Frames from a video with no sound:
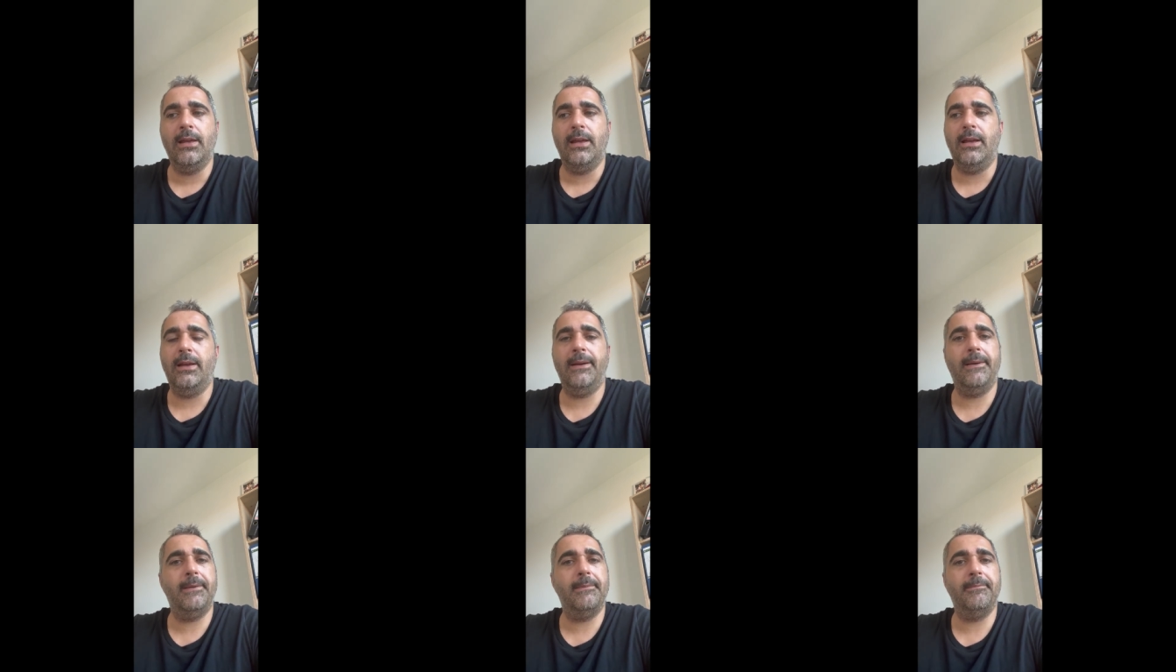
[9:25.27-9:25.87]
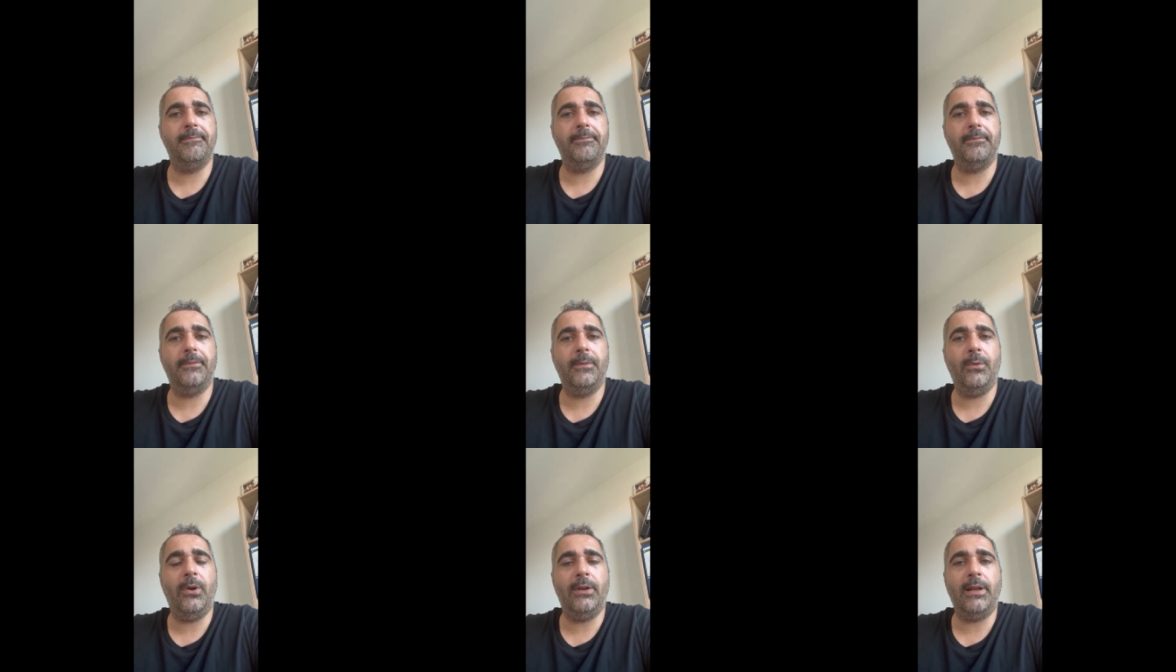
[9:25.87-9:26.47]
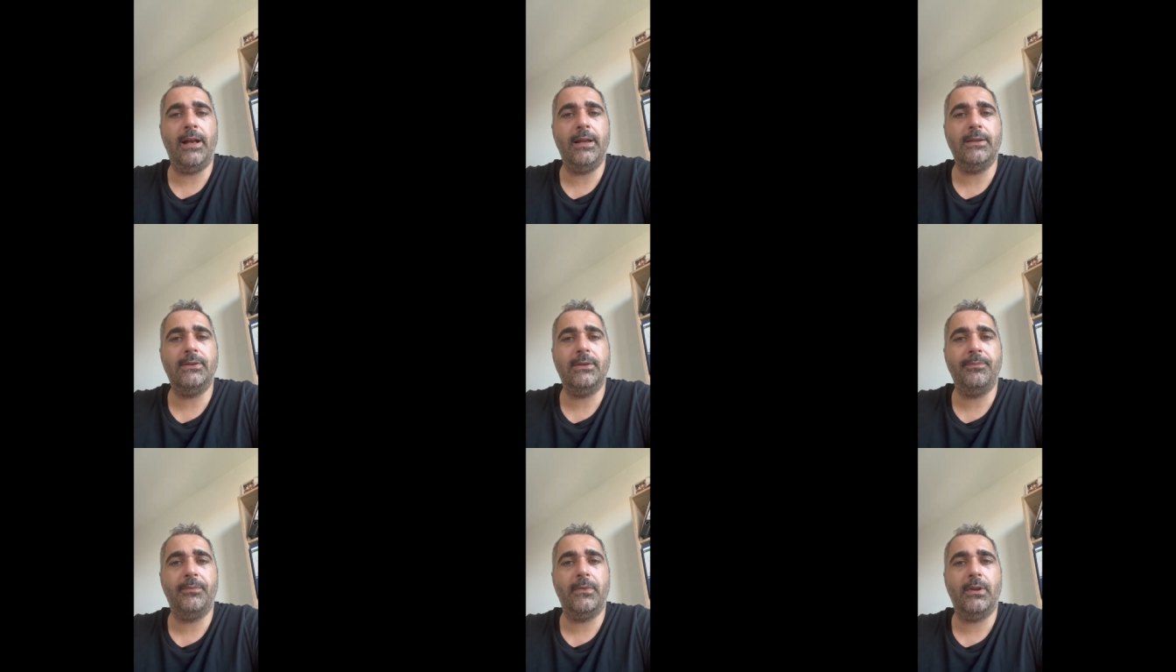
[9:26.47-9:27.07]
Um, well,
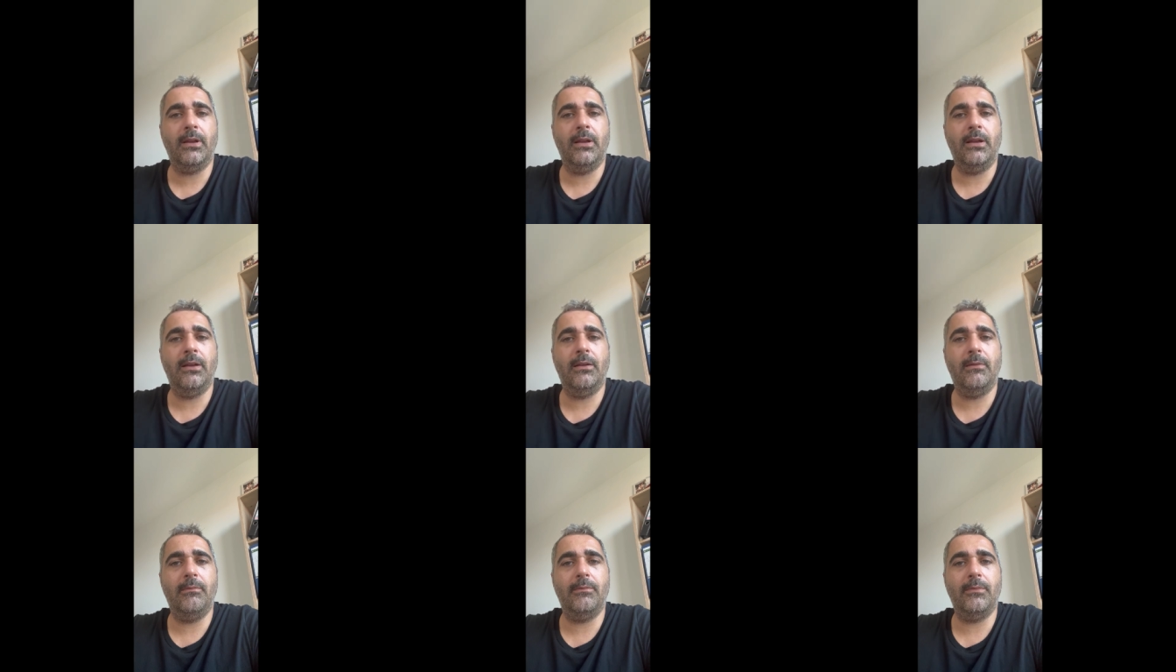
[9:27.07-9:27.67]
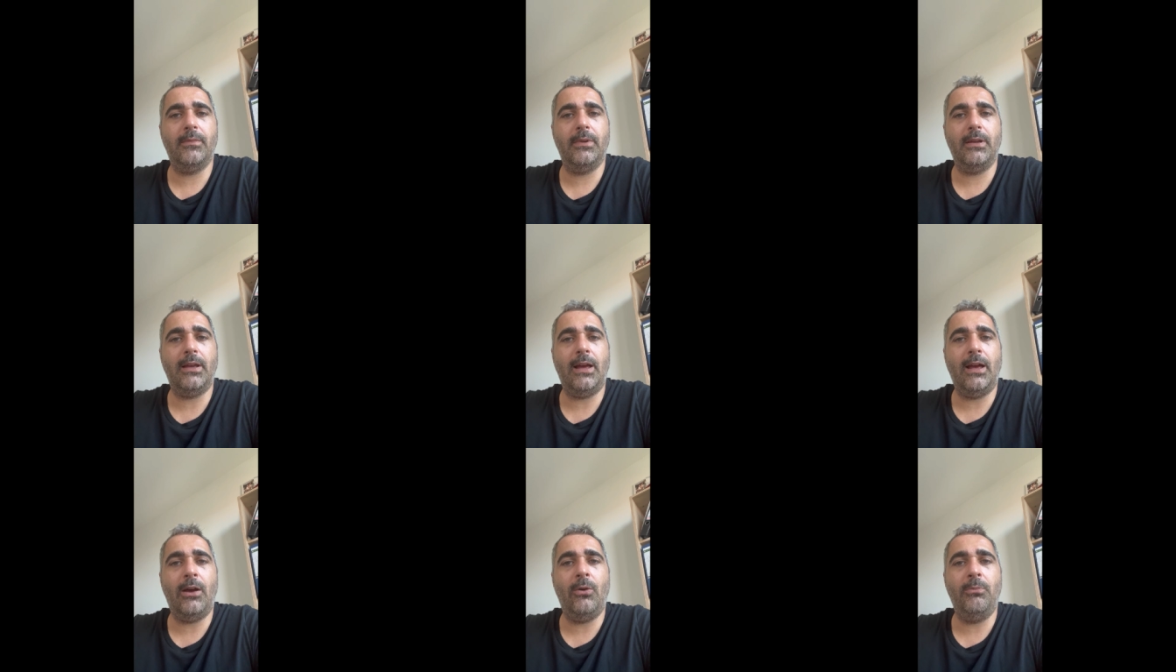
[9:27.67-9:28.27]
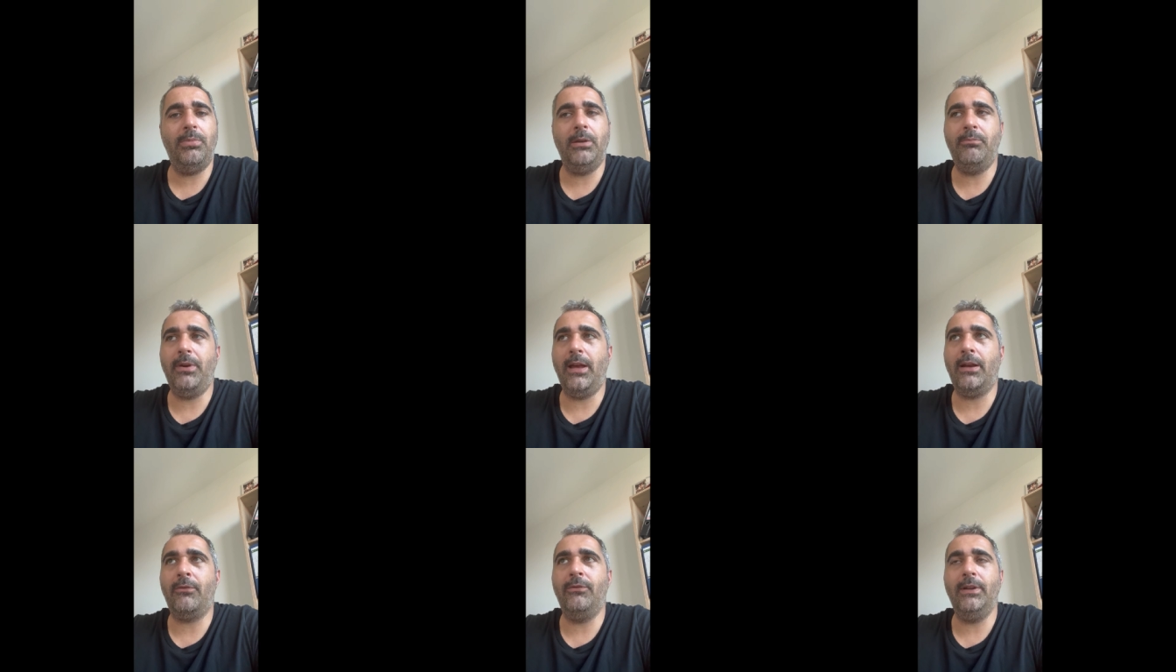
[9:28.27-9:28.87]
guys, um, I'll be
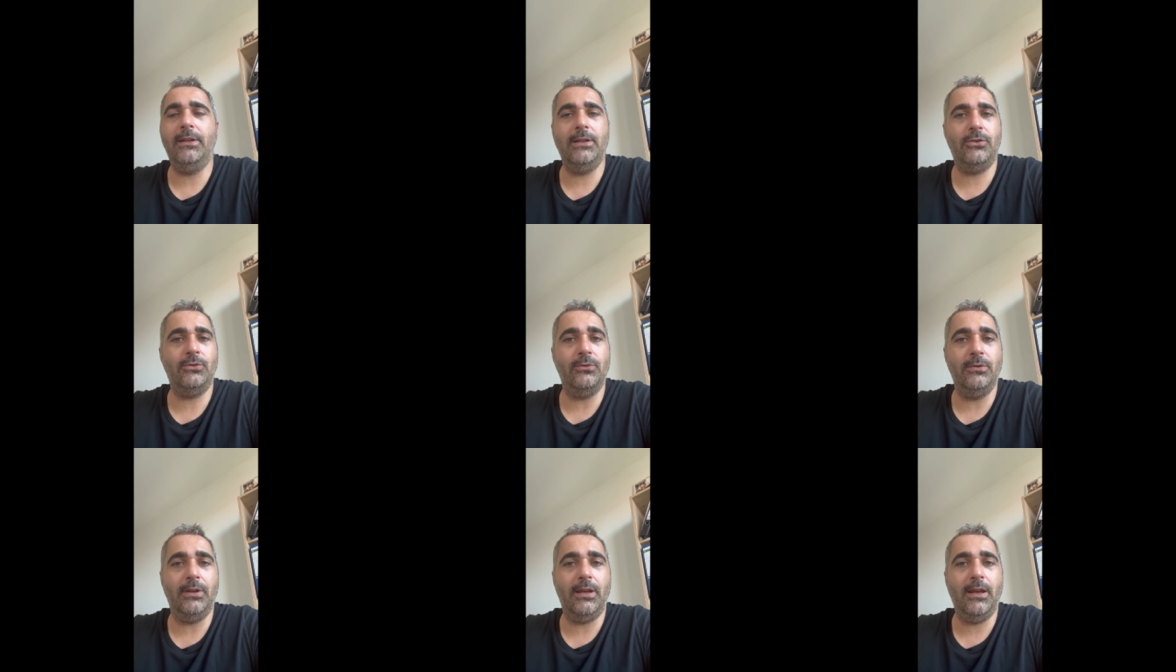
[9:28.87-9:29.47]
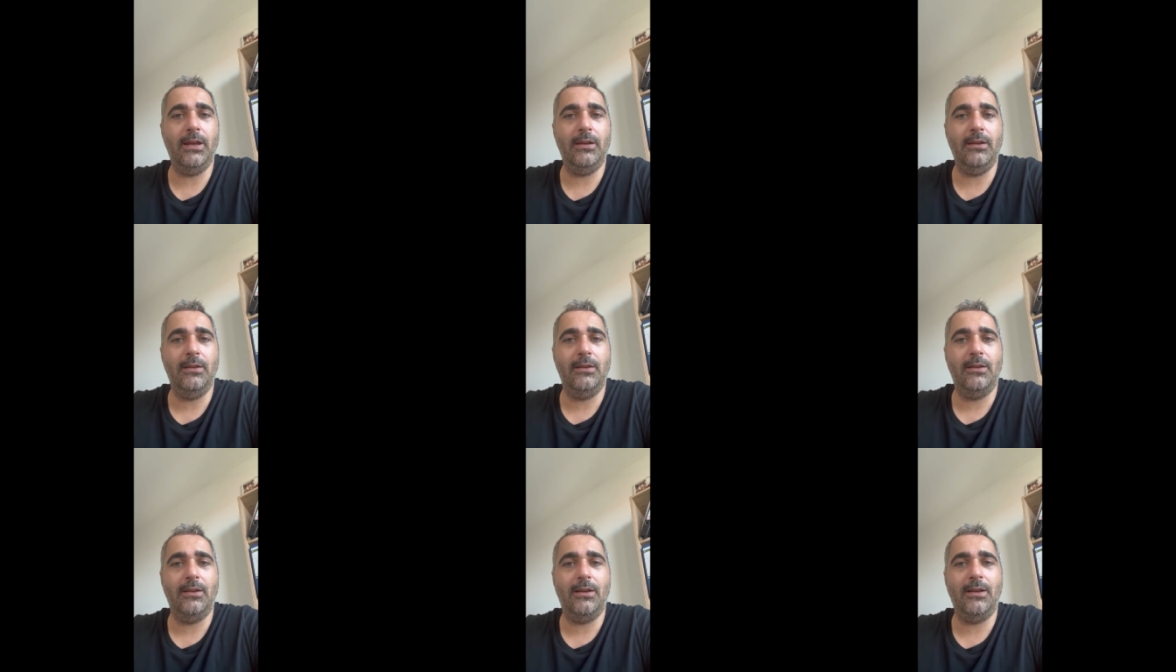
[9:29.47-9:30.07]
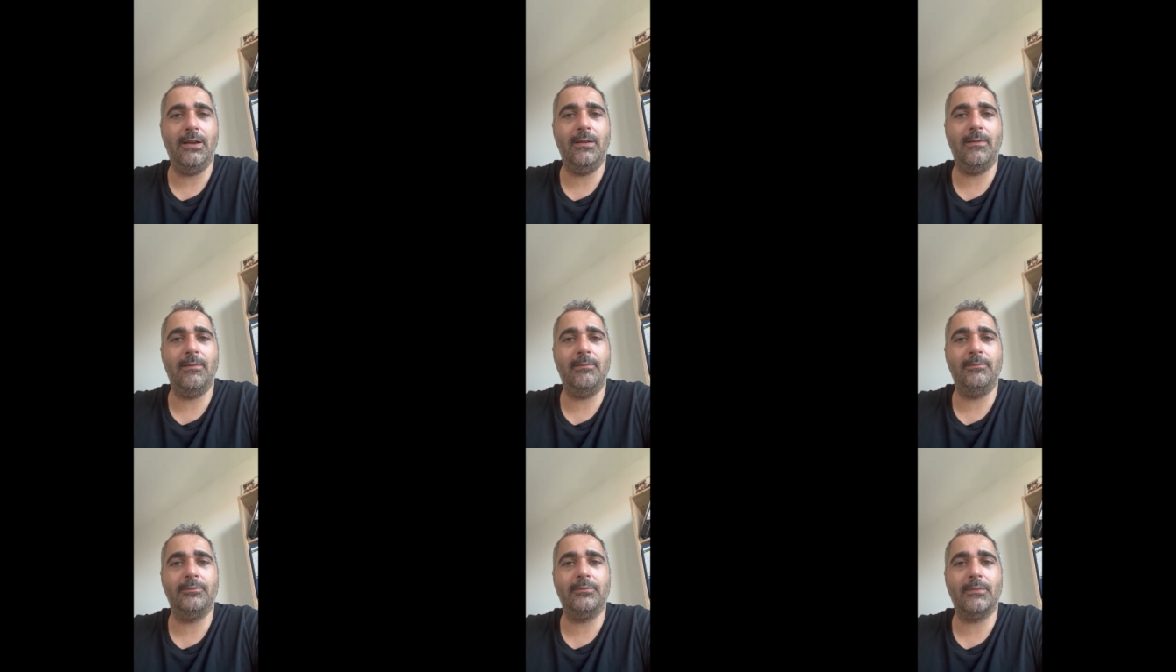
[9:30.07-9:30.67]
back really soon again
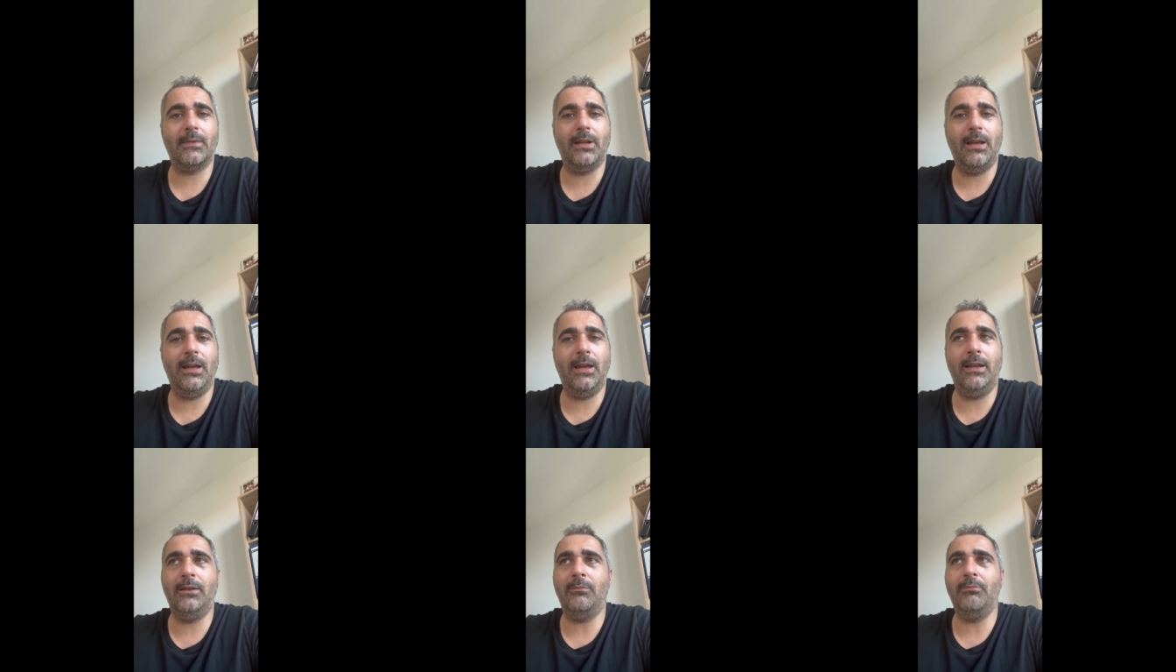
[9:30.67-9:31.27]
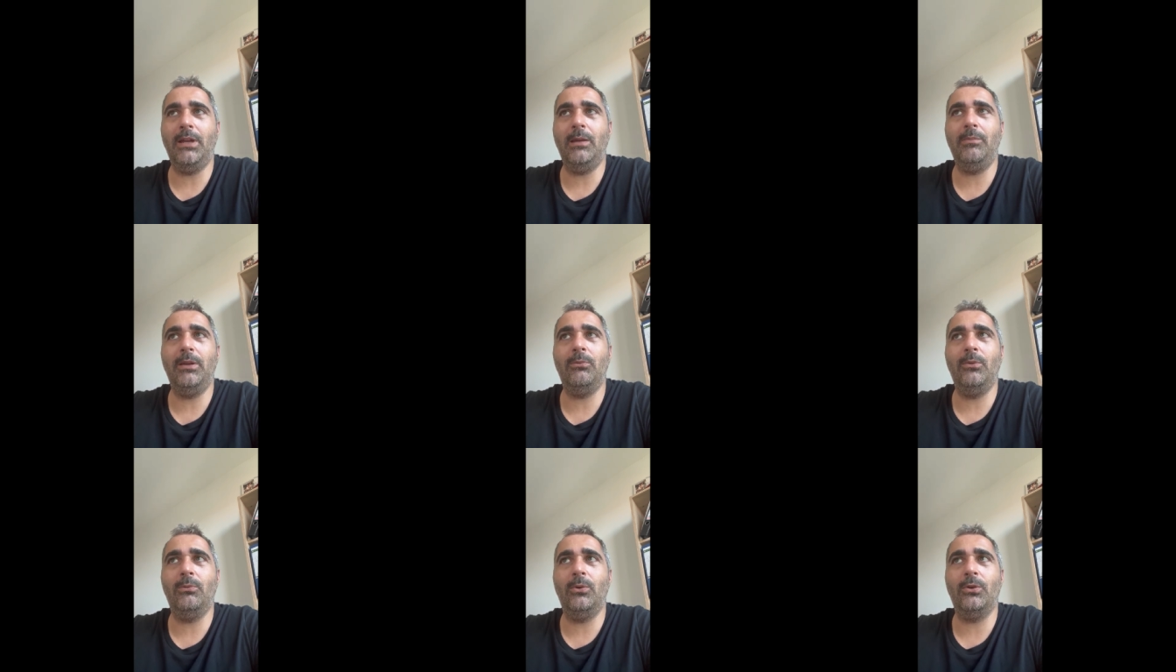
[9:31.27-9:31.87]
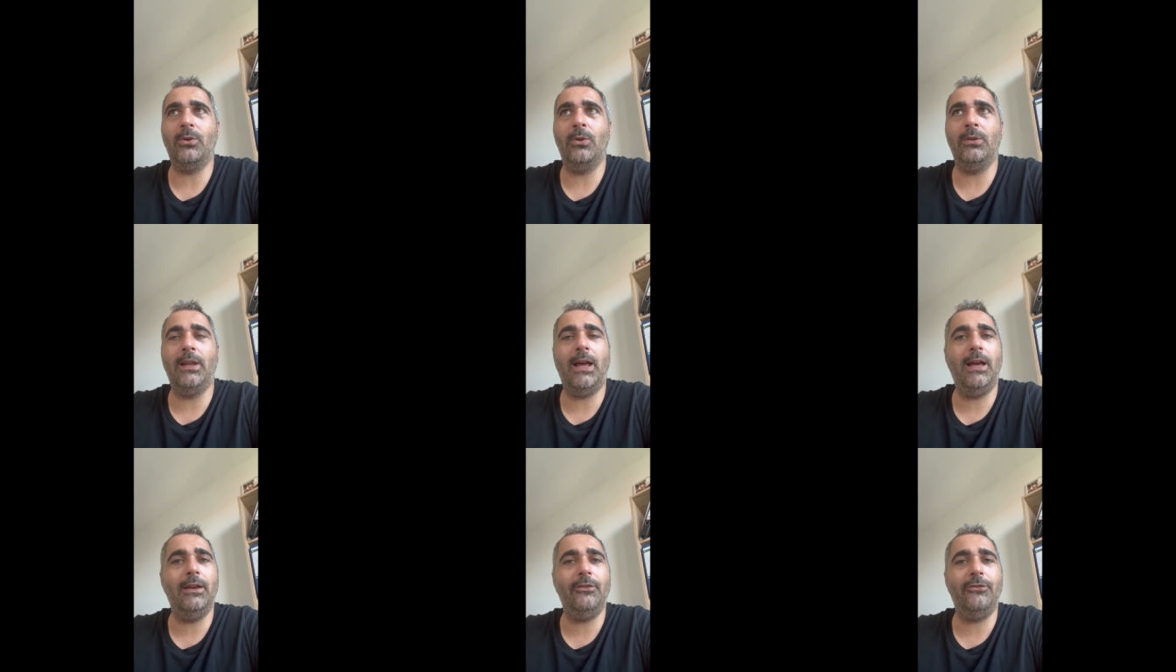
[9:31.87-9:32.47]
um, and maybe we will go
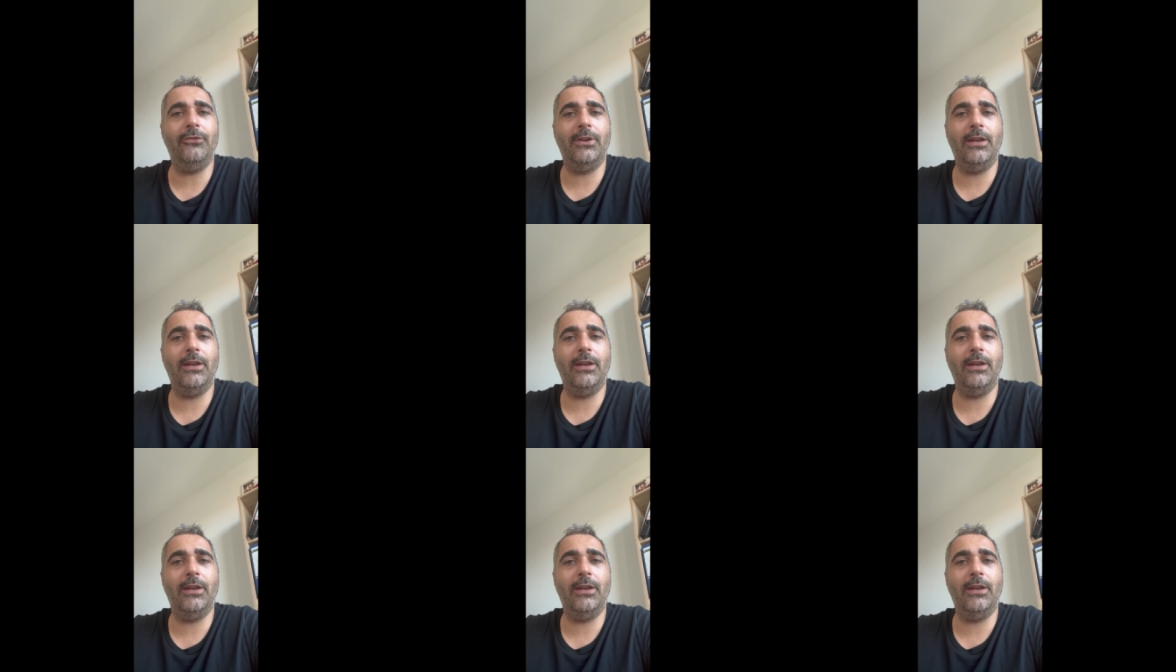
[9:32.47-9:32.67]
live.